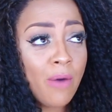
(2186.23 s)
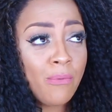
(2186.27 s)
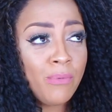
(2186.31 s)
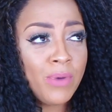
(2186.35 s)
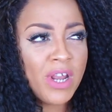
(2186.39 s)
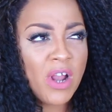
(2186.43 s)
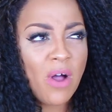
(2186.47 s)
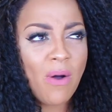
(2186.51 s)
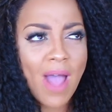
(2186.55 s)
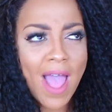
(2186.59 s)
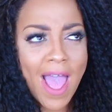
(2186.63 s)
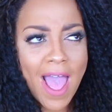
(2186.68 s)

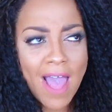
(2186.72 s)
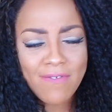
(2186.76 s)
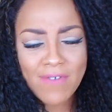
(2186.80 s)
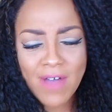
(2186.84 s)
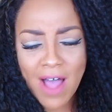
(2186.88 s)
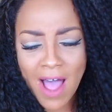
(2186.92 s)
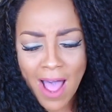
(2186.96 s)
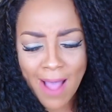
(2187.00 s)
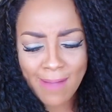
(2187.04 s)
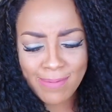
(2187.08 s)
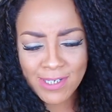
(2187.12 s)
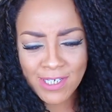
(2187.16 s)
We don't have
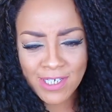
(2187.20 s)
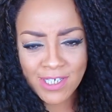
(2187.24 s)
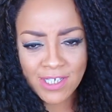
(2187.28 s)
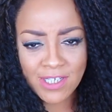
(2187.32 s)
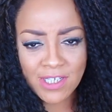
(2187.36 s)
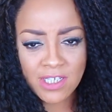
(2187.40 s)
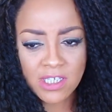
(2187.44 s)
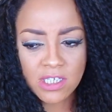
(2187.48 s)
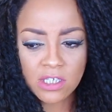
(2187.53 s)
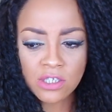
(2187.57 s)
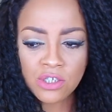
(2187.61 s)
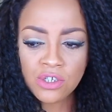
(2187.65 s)

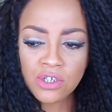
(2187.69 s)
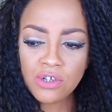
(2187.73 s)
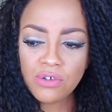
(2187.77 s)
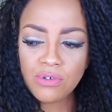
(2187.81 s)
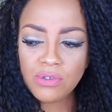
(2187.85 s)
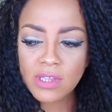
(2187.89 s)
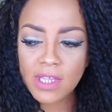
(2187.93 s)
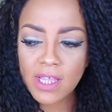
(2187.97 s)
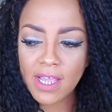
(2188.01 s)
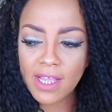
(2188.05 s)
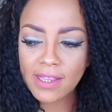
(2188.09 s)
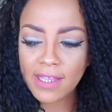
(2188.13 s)
options. Do
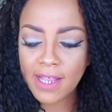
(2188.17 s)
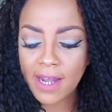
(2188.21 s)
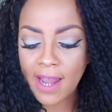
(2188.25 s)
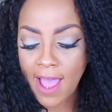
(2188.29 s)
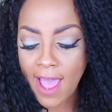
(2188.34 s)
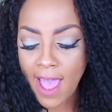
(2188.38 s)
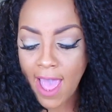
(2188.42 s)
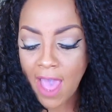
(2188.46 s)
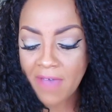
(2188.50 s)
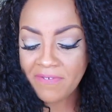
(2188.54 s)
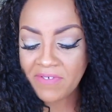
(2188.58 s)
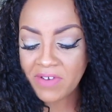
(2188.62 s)
you think that
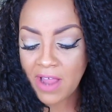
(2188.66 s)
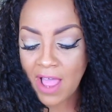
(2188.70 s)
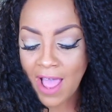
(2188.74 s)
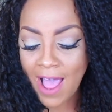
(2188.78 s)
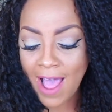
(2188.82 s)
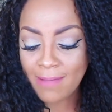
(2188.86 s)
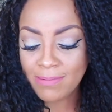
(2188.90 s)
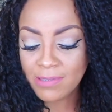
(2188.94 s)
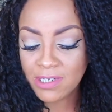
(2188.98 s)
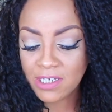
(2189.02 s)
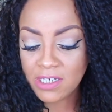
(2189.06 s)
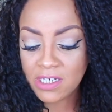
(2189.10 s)
I have an
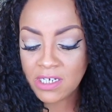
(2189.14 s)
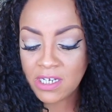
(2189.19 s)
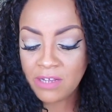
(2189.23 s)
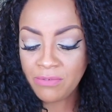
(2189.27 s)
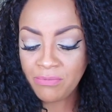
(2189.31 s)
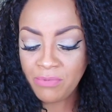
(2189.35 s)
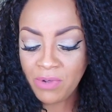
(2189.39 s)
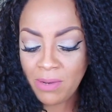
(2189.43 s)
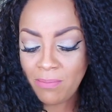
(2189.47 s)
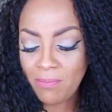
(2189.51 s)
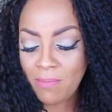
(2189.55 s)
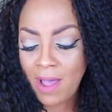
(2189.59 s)

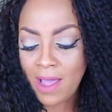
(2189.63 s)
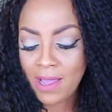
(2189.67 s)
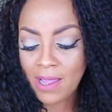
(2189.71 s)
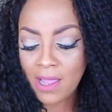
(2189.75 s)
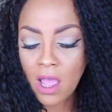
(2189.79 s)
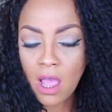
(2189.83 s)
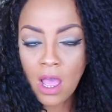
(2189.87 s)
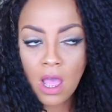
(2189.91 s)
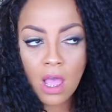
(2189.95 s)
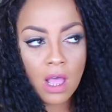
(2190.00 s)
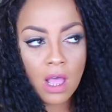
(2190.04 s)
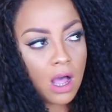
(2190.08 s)
option when my,
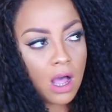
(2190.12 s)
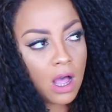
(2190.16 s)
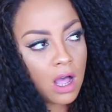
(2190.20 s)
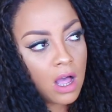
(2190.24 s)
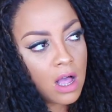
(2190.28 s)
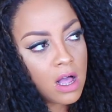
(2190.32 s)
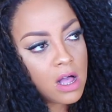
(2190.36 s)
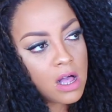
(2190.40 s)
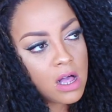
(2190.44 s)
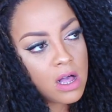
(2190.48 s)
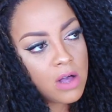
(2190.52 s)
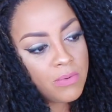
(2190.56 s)

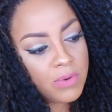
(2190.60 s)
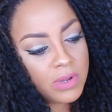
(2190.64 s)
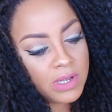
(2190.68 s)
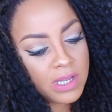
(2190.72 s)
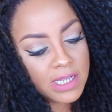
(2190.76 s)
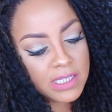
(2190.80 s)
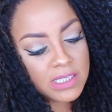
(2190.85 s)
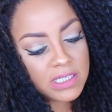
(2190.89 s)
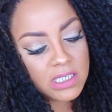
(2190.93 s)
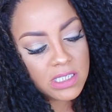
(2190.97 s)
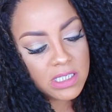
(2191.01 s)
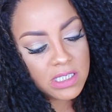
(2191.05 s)
uh, well,
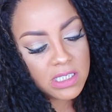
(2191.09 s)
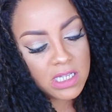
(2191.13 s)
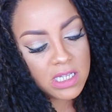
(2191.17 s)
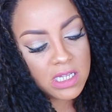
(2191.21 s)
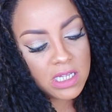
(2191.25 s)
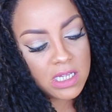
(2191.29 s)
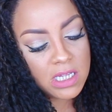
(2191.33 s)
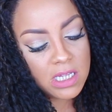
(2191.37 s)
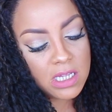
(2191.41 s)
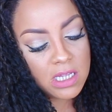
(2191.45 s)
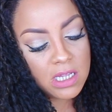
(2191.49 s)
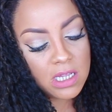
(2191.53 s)
let's
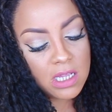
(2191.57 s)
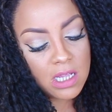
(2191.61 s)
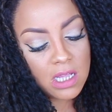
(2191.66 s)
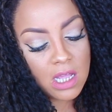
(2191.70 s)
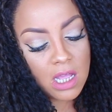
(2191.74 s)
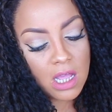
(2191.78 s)
see.